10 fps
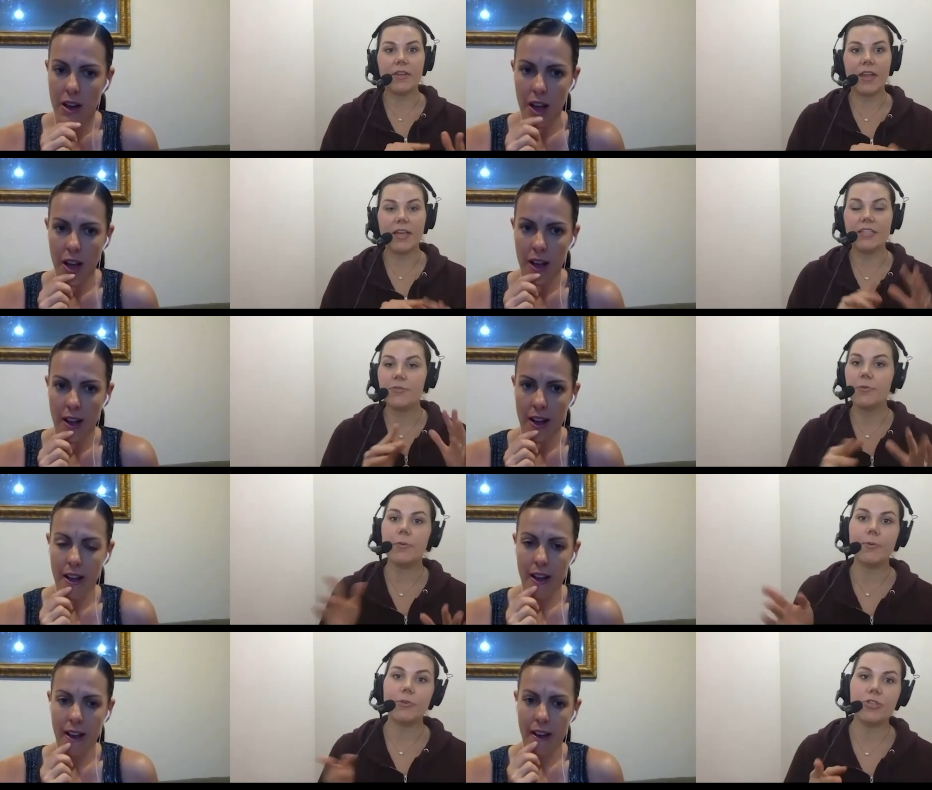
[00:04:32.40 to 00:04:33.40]
Speaker 1: like different
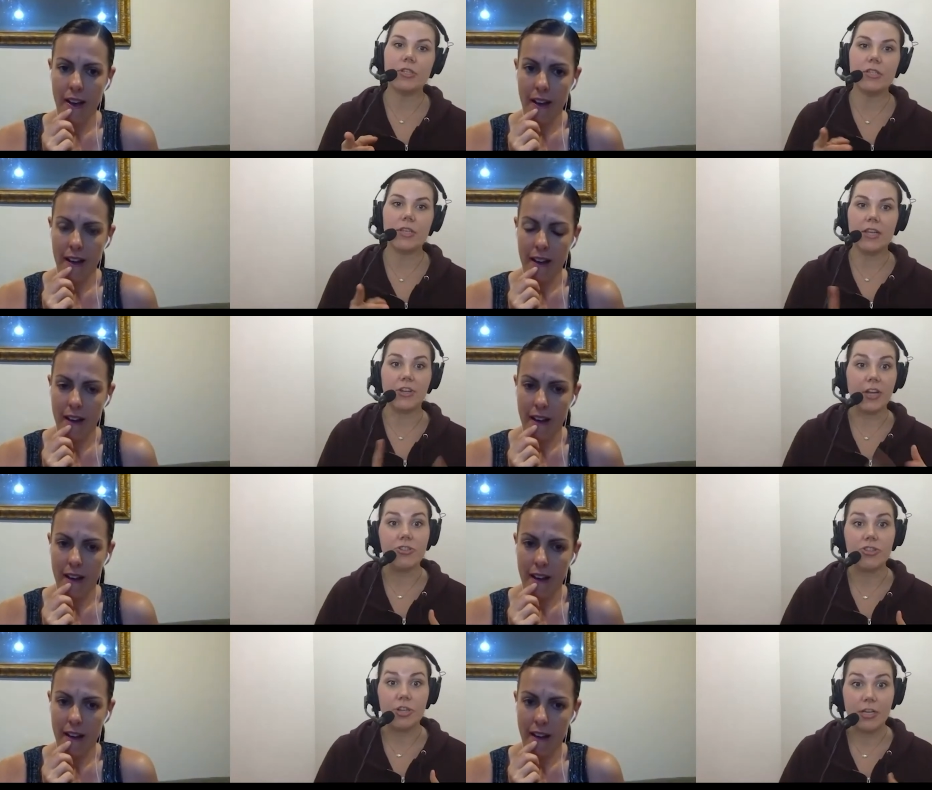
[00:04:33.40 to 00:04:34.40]
promotions in your
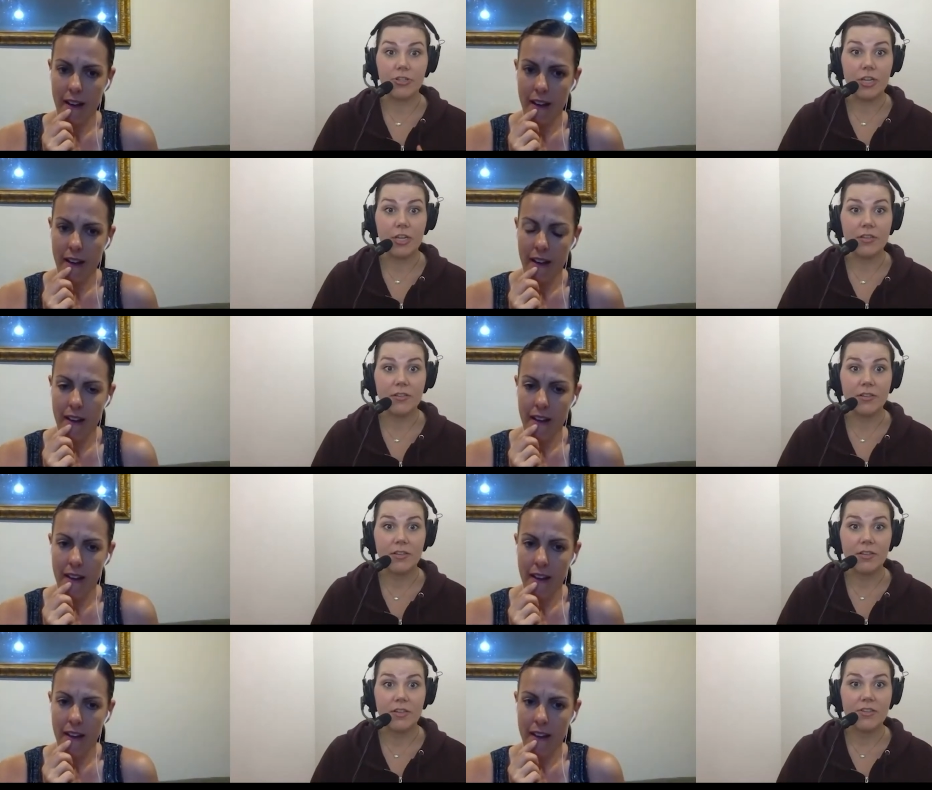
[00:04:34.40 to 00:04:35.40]
introduction.
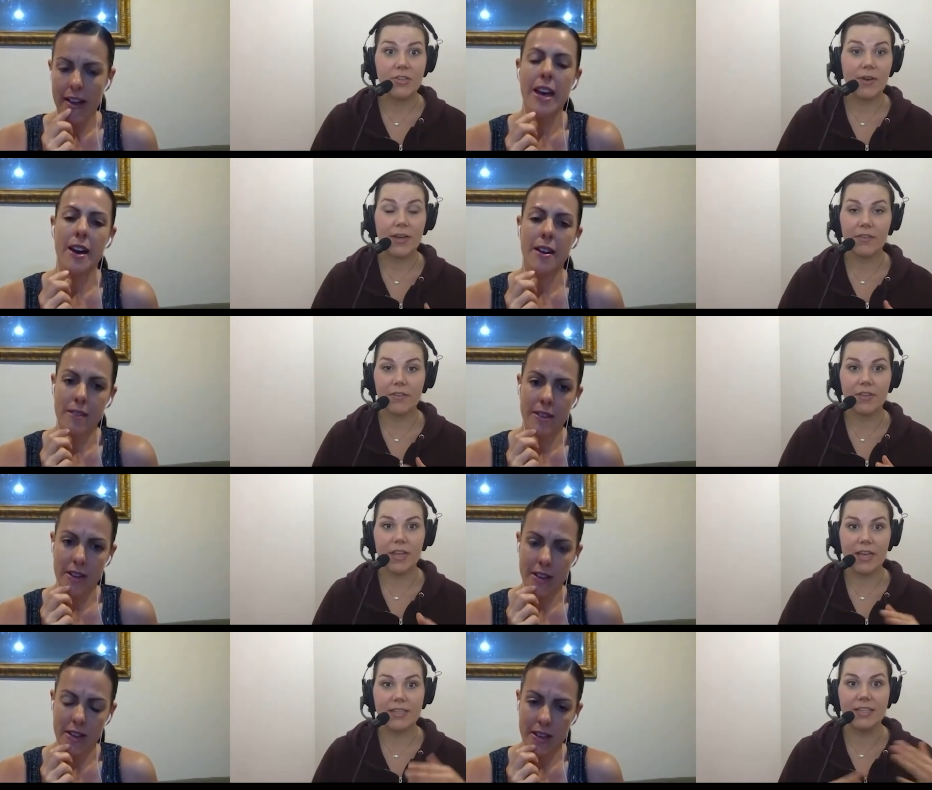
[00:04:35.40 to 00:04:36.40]
So yeah. I literally,
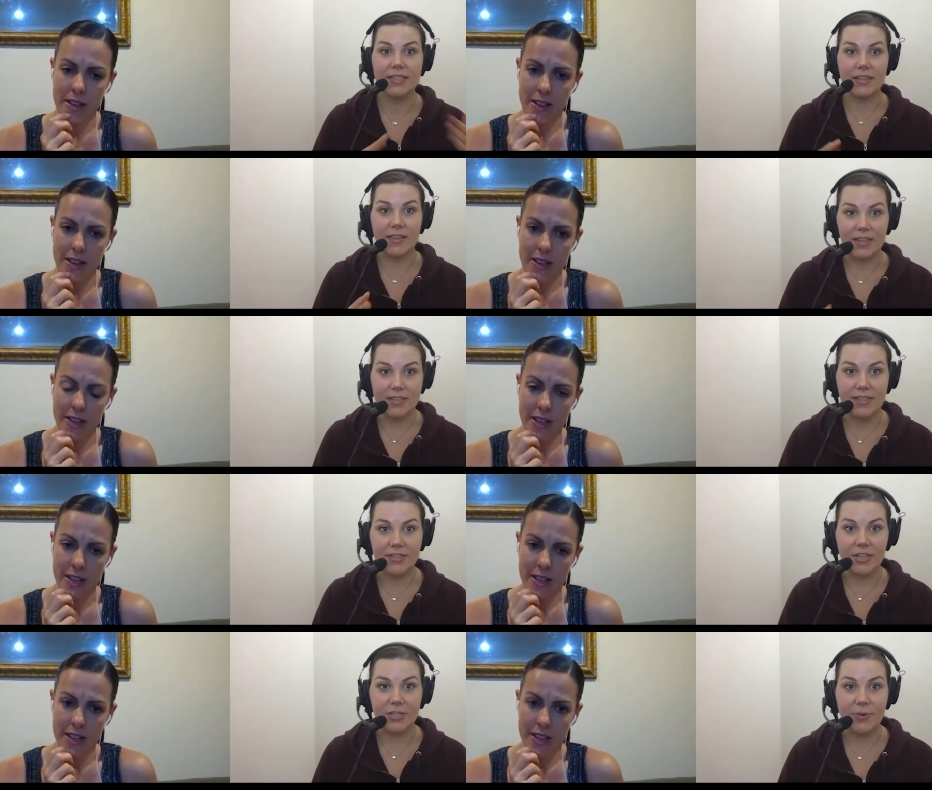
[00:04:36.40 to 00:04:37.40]
as I did this, I
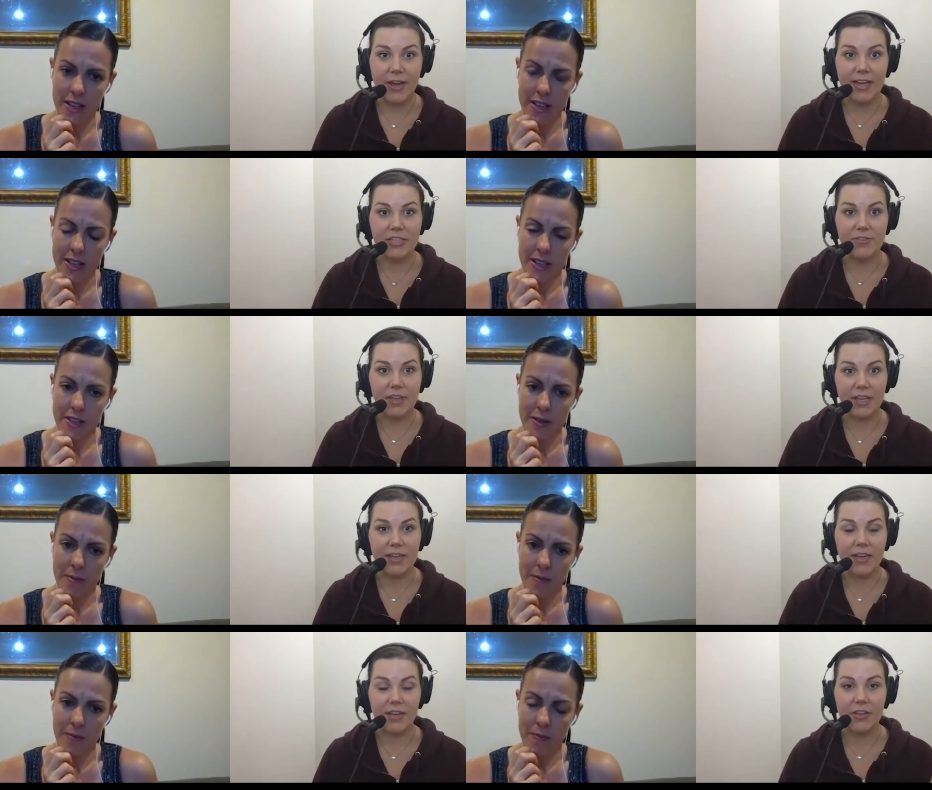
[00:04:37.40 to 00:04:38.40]
talked about Activate and
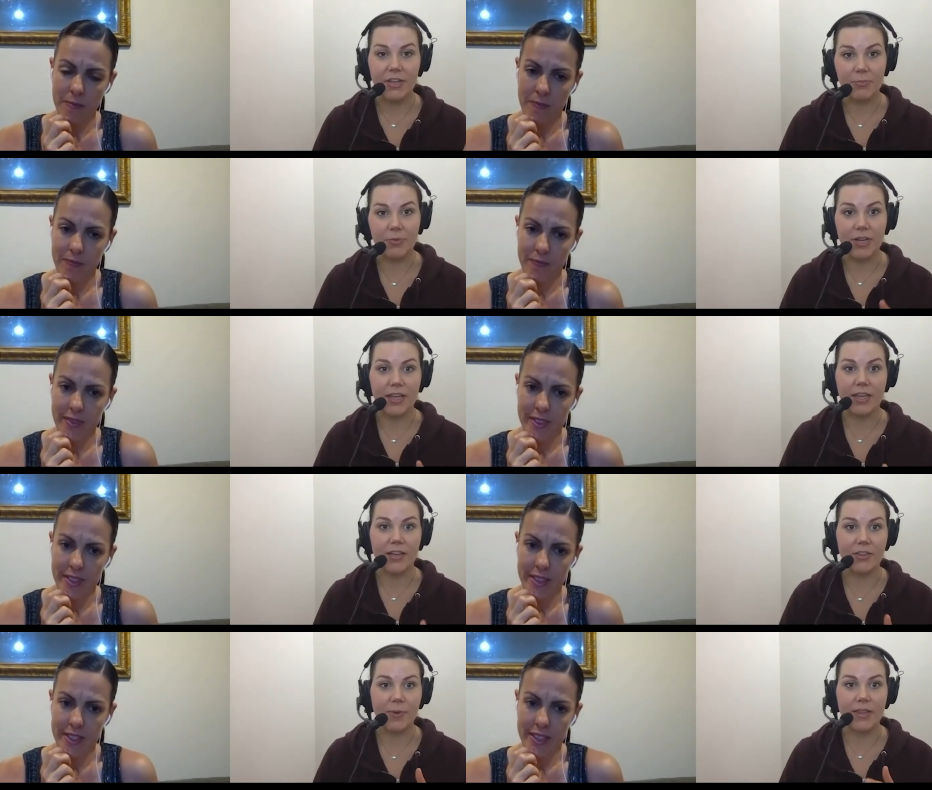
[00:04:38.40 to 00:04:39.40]
how you can apply and get on
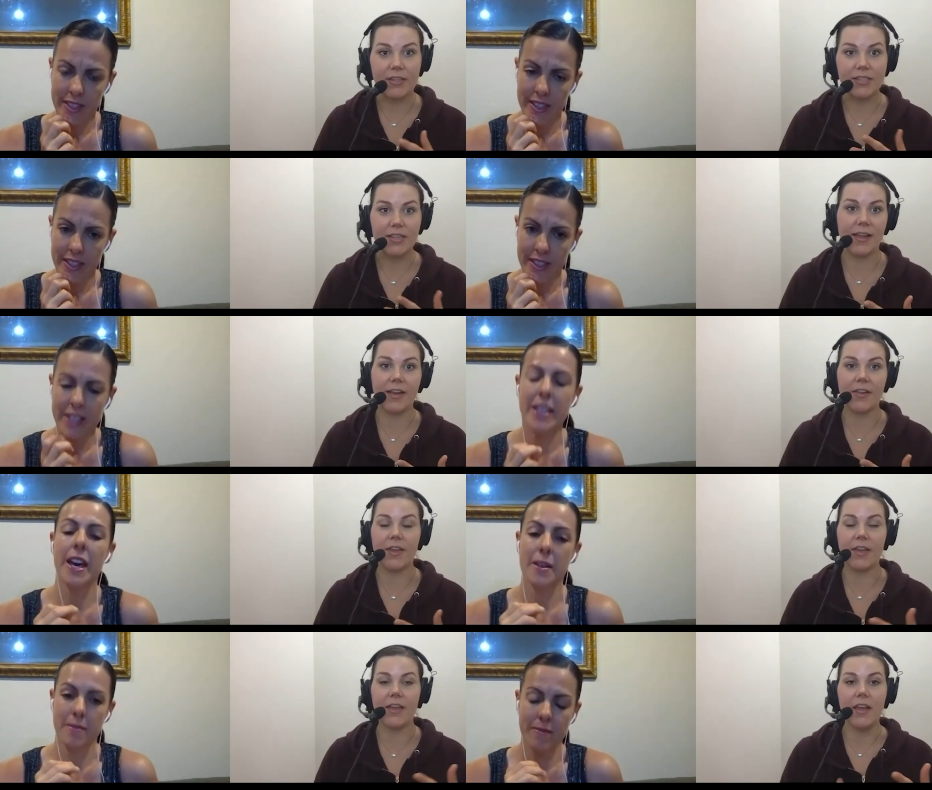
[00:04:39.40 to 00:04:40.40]
the wait list and that kind of
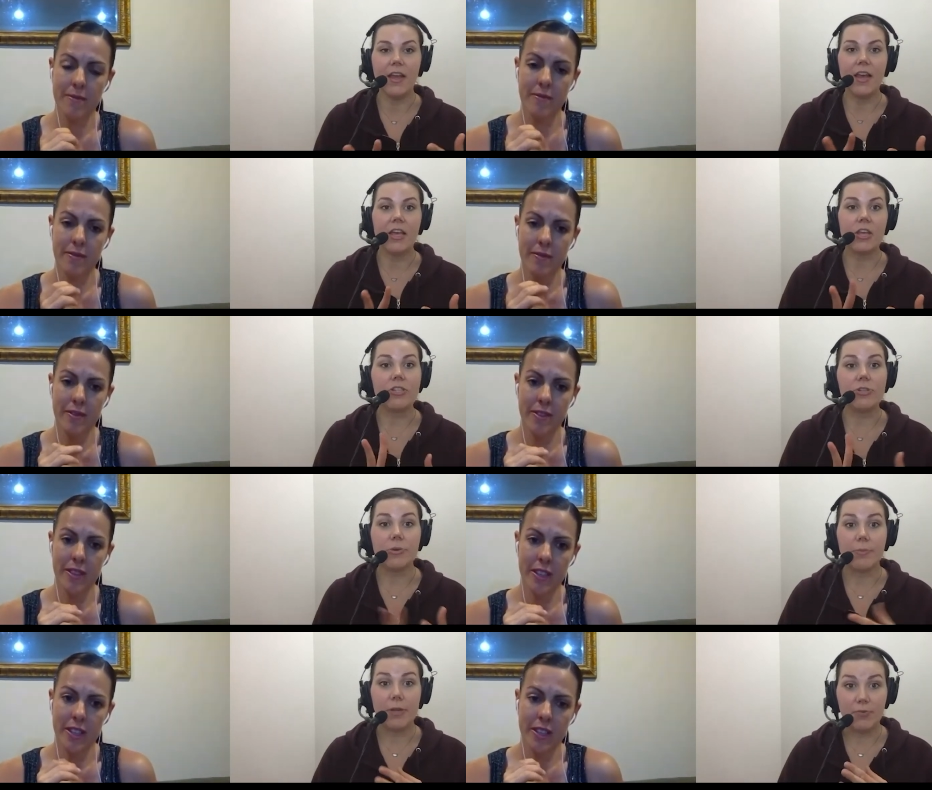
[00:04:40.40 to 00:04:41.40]
thing. You could do a
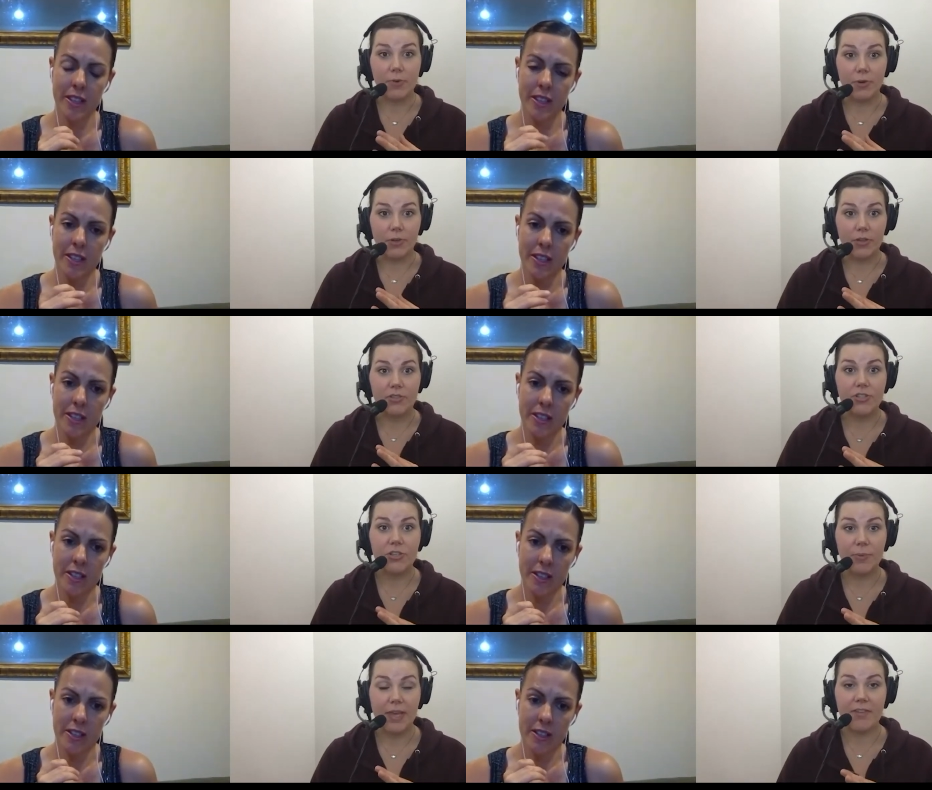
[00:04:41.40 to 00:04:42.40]
mid roll. So
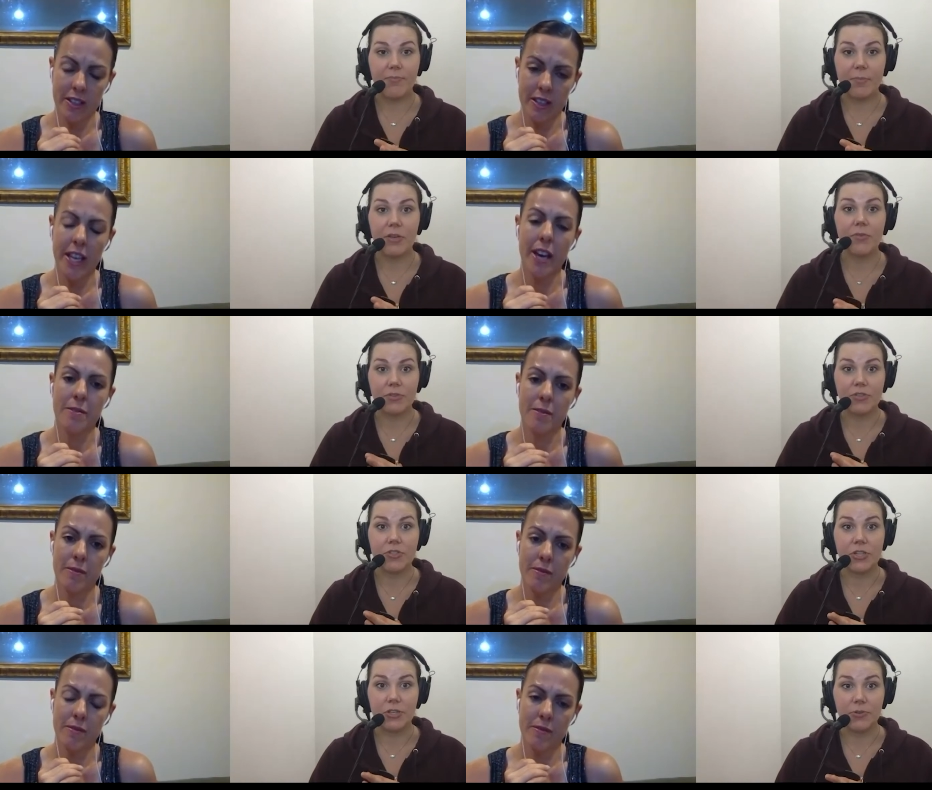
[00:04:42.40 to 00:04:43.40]
we have mid rolls
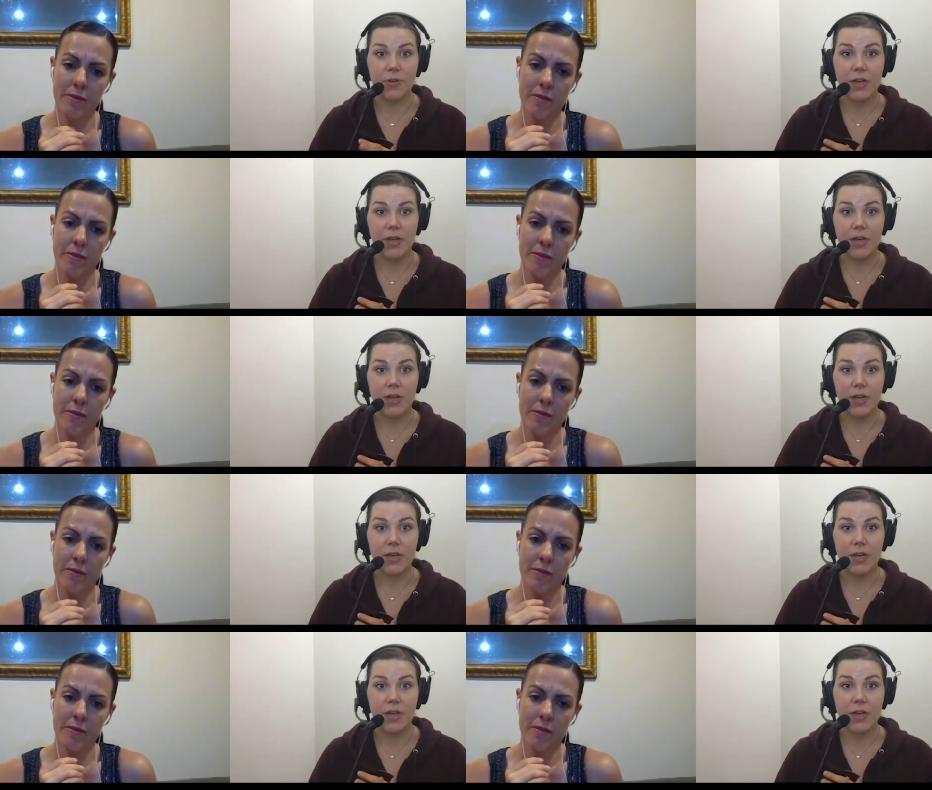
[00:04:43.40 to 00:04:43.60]
too.